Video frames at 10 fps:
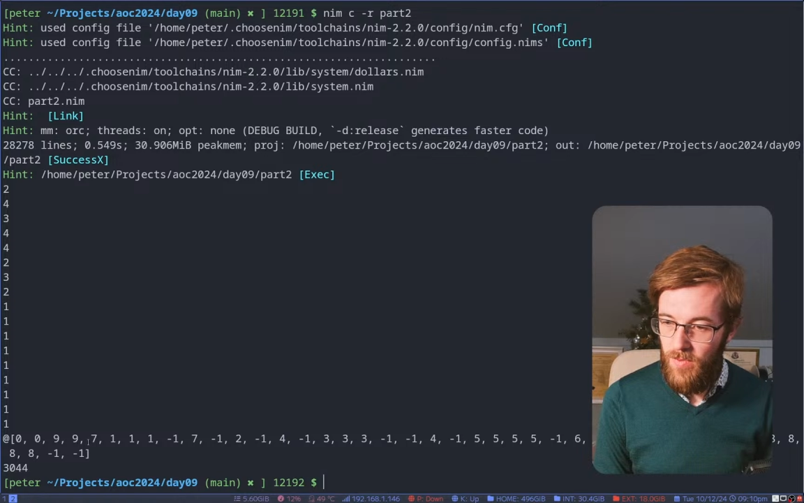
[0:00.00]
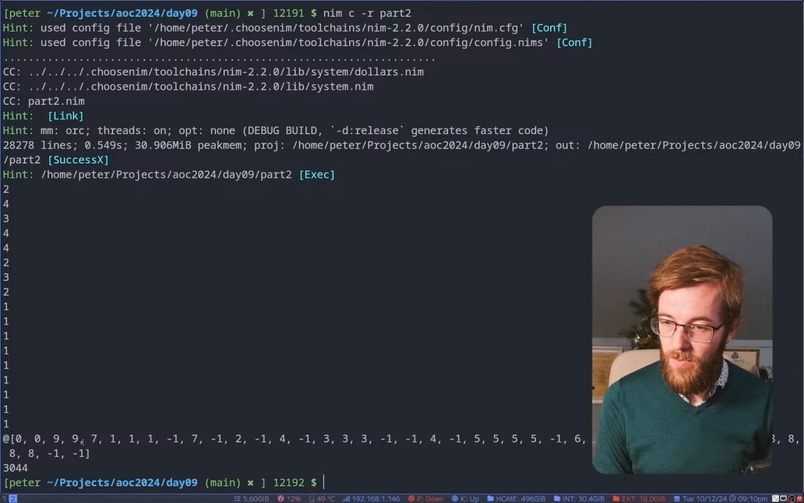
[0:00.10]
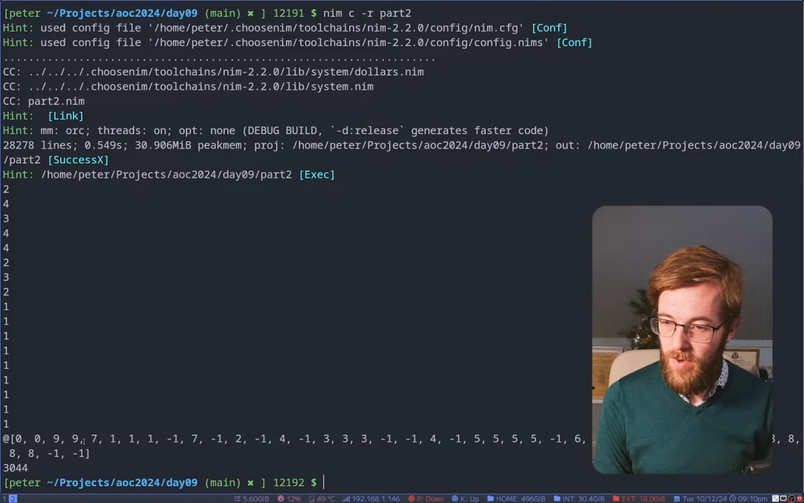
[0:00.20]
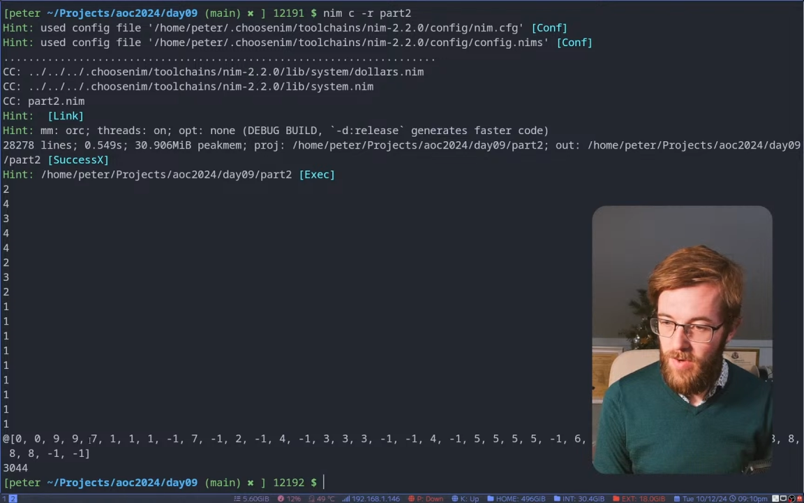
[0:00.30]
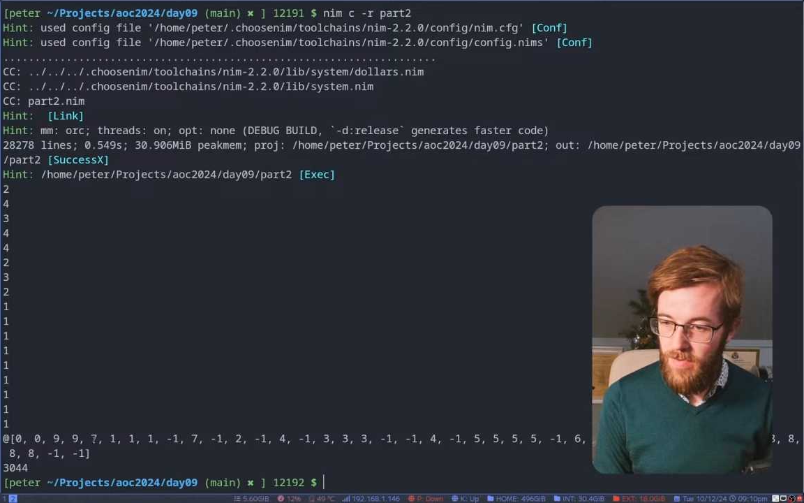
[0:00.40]
we
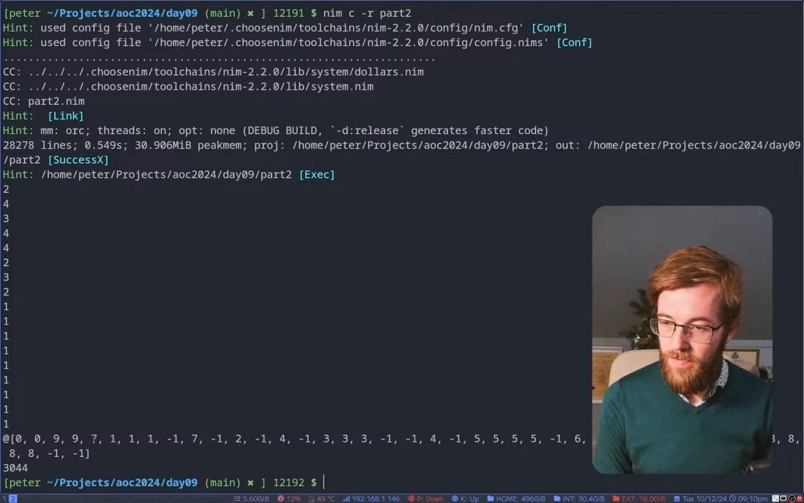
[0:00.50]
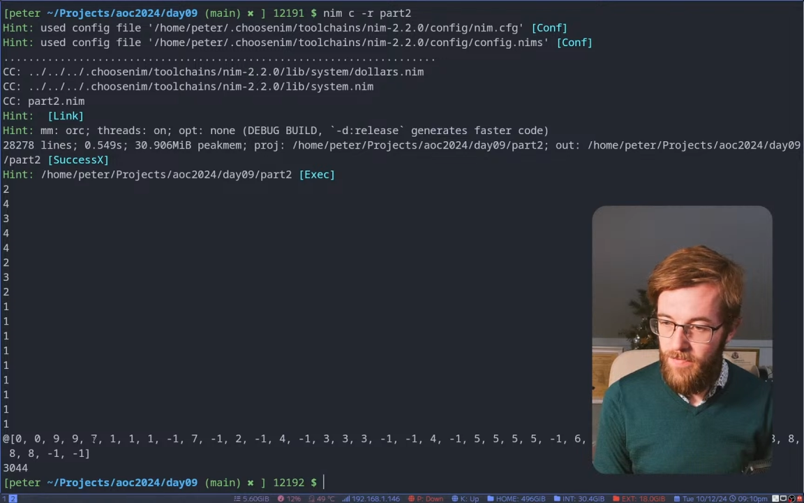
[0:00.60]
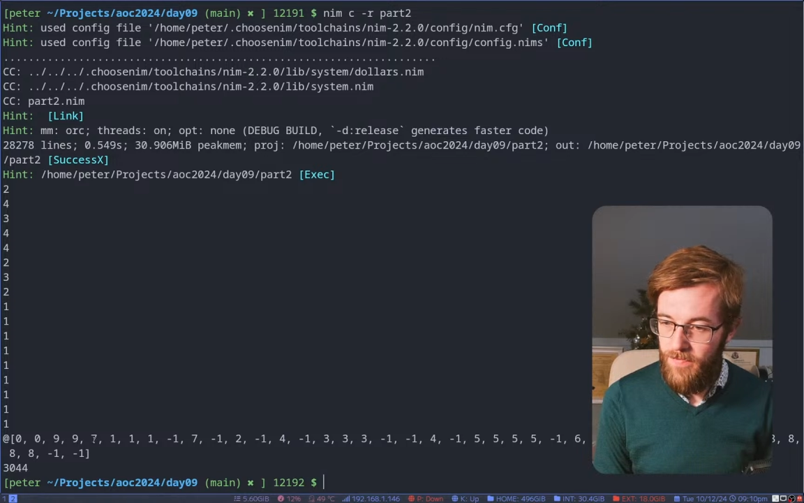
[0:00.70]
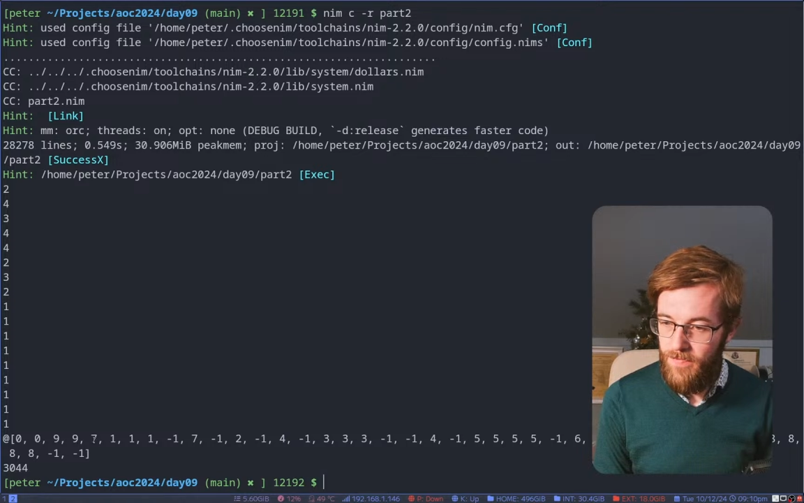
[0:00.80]
wanted.